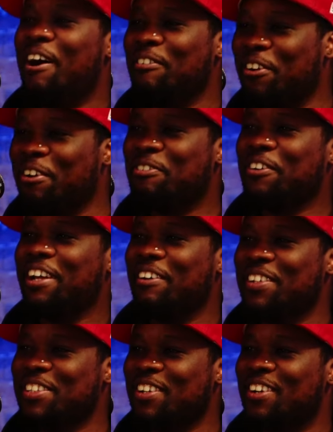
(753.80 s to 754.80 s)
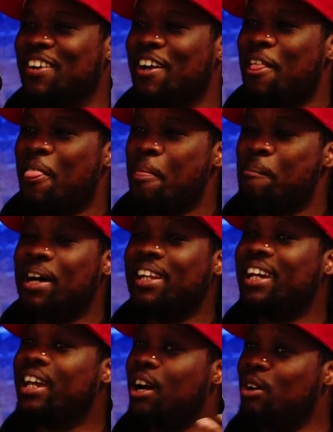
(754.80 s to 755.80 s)
I'm rooting for them as well. But
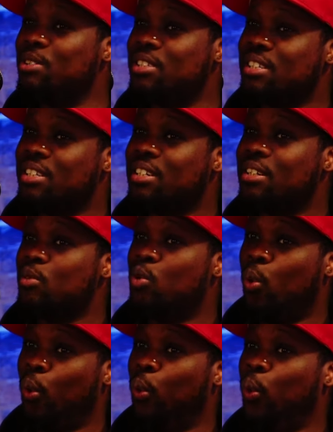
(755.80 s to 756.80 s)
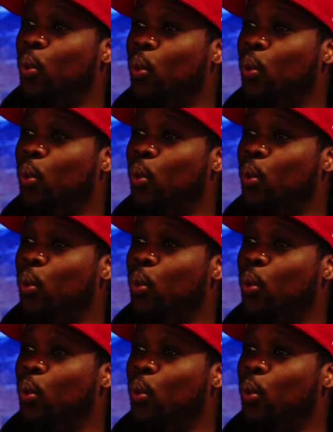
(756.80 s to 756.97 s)
the girls. Bro, sometimes